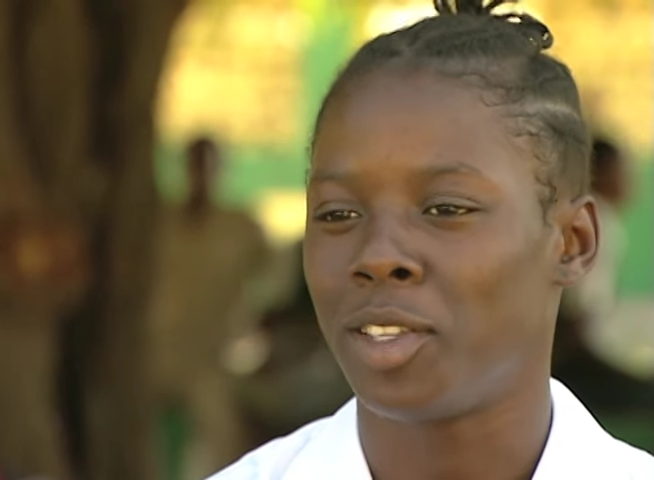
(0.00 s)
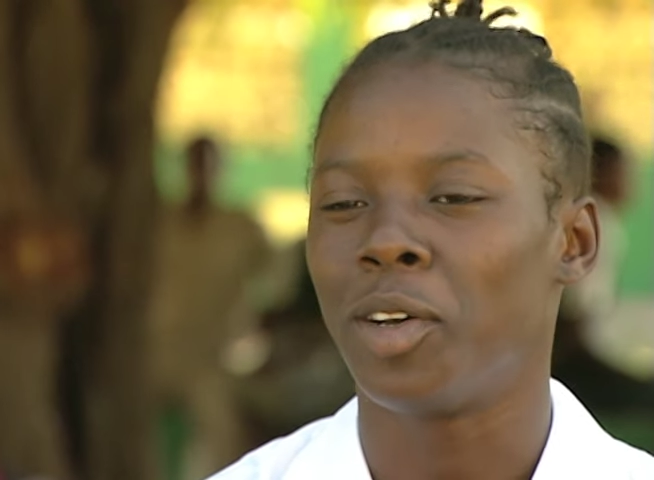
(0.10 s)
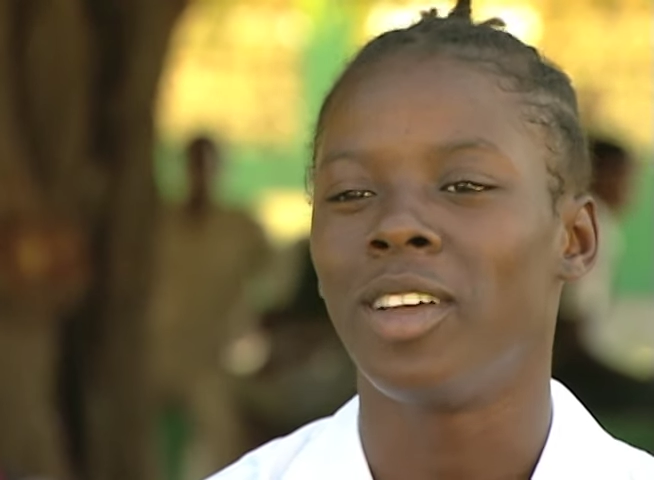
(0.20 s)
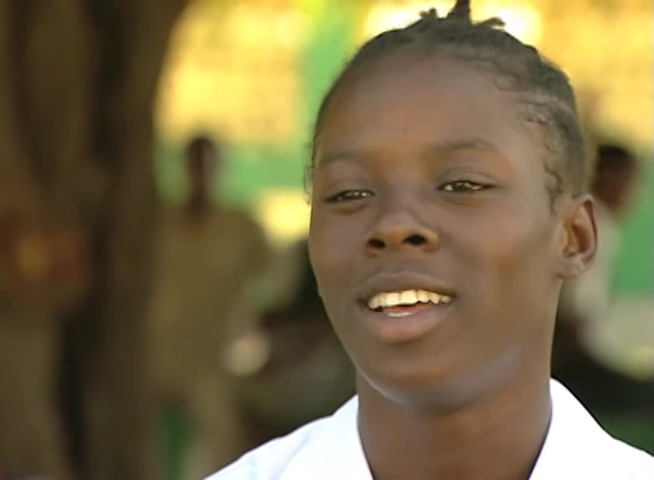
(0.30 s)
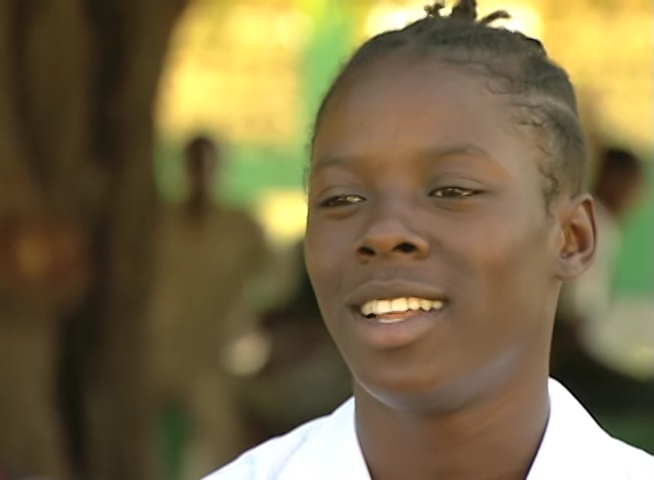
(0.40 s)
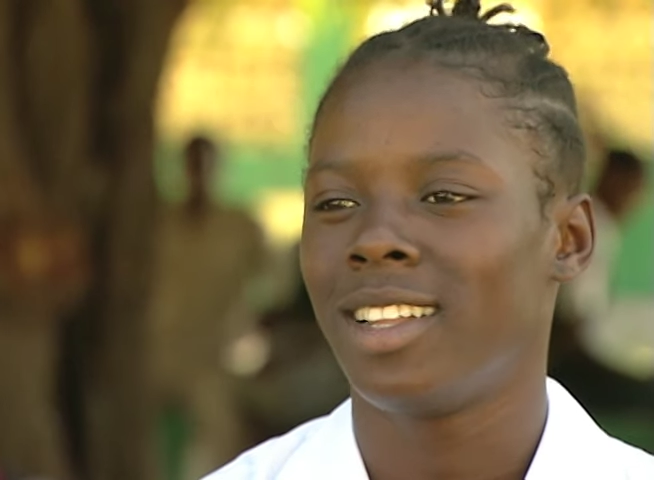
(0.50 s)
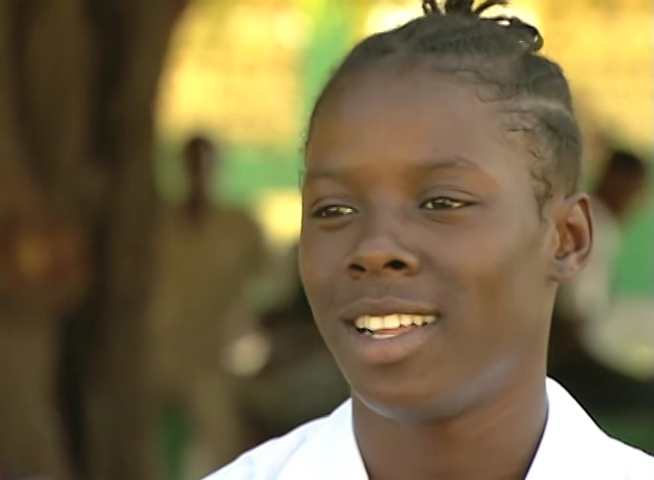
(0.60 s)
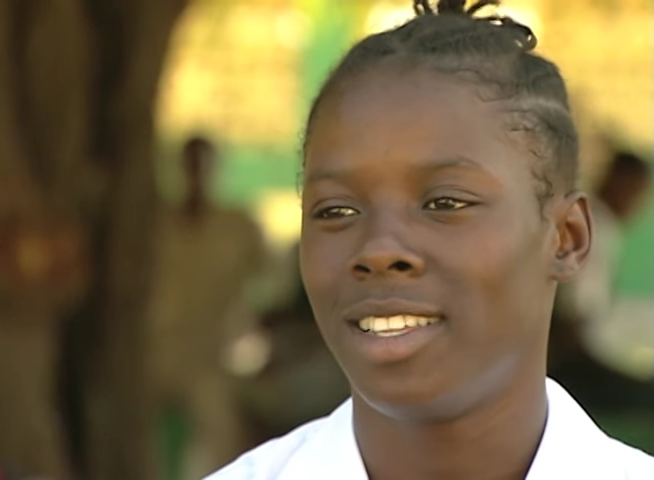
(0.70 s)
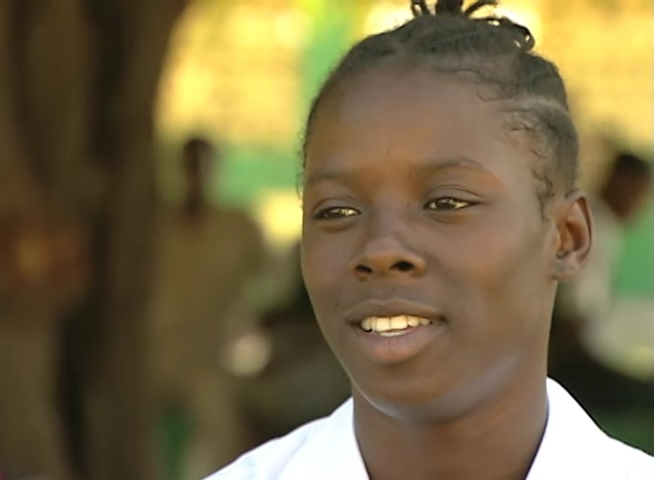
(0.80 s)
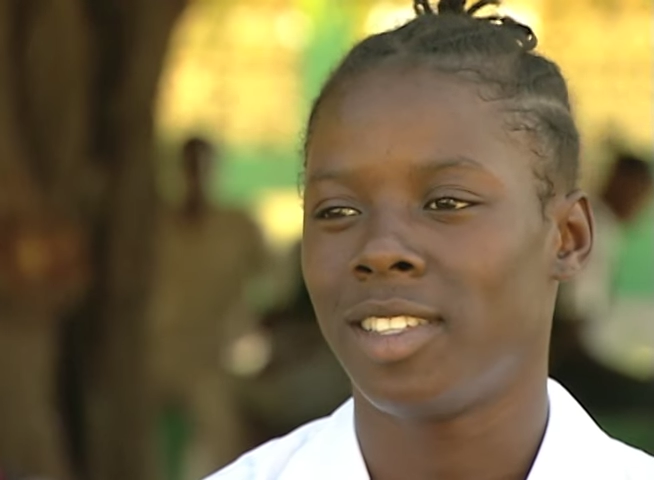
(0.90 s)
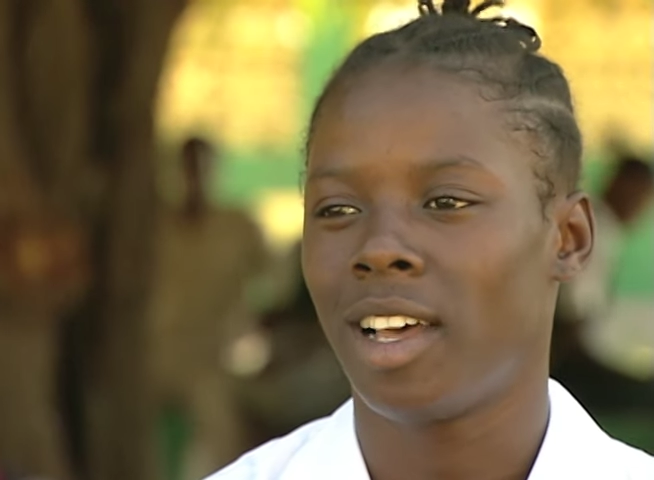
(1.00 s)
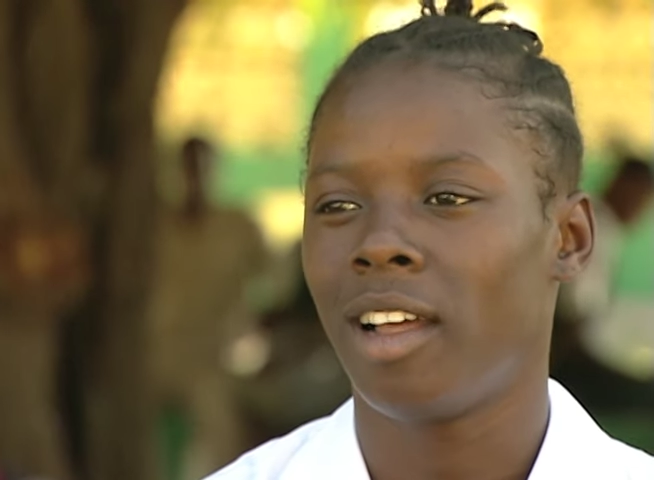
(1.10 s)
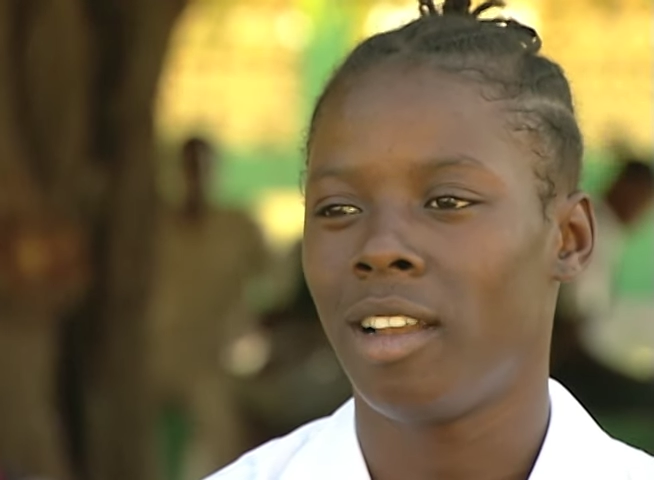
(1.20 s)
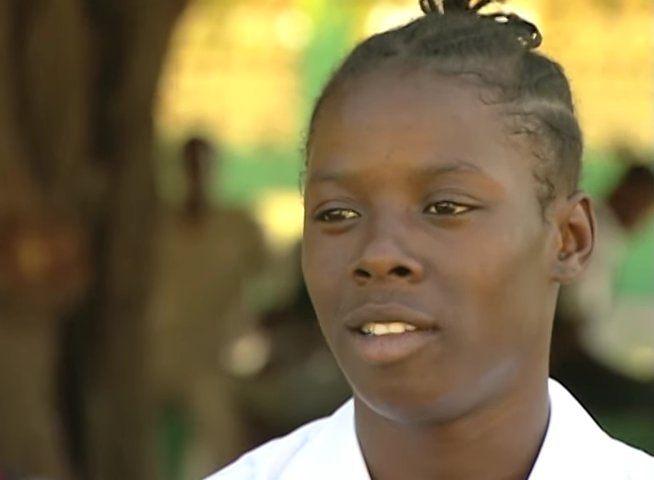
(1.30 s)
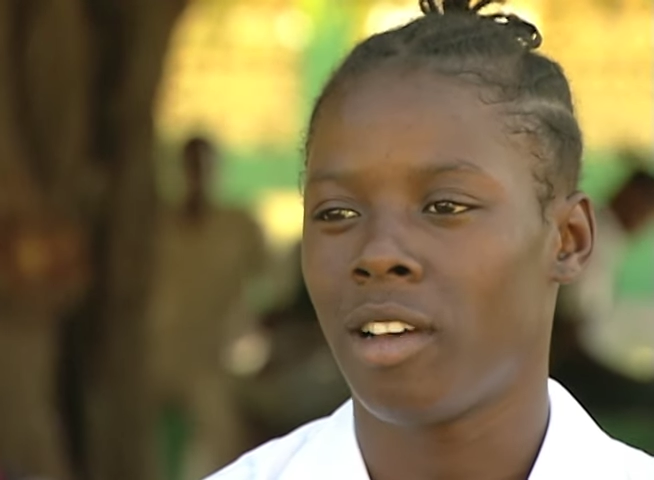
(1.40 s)
So that is
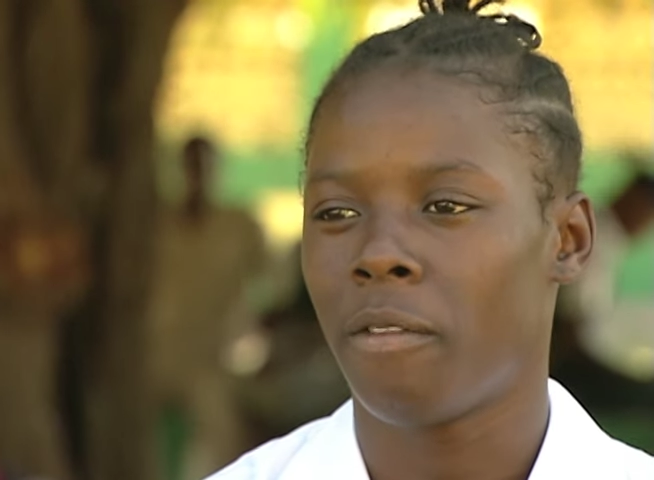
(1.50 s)
a lot